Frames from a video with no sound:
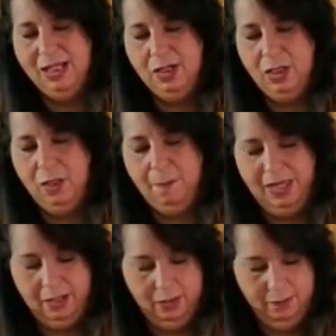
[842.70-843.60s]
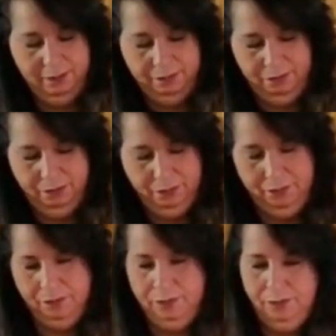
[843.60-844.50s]
it a little
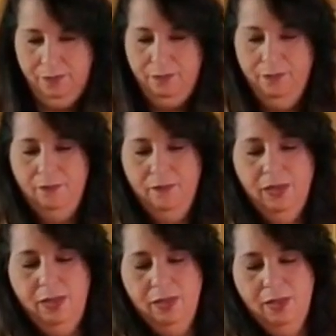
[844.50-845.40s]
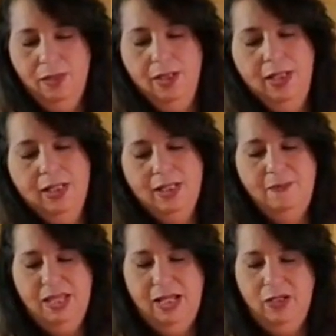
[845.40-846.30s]
bit. Some of
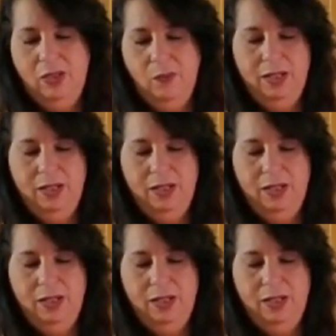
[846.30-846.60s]
that liquid